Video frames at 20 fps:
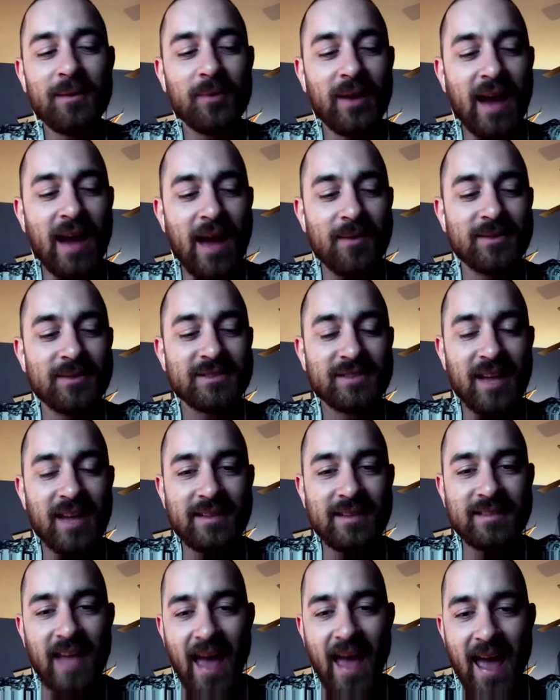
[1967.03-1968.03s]
when I was
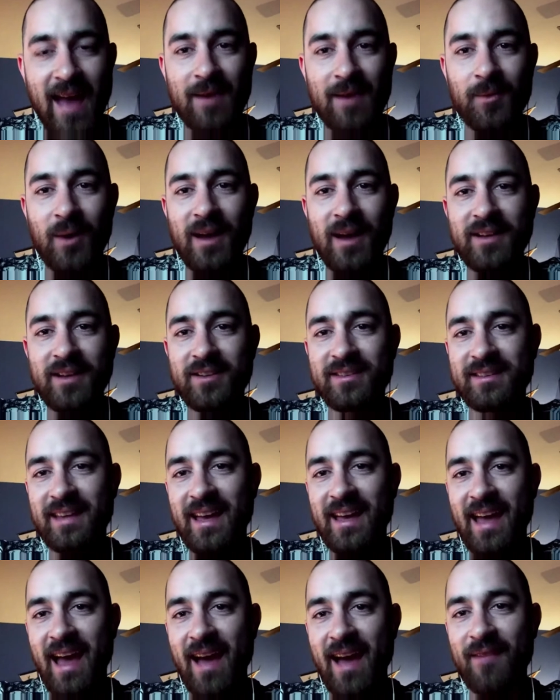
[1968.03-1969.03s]
like 10, why couldn't
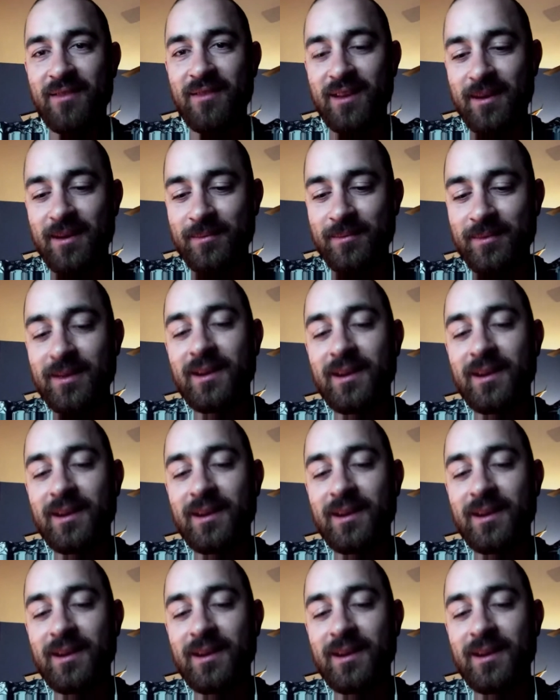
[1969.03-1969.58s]
they have them?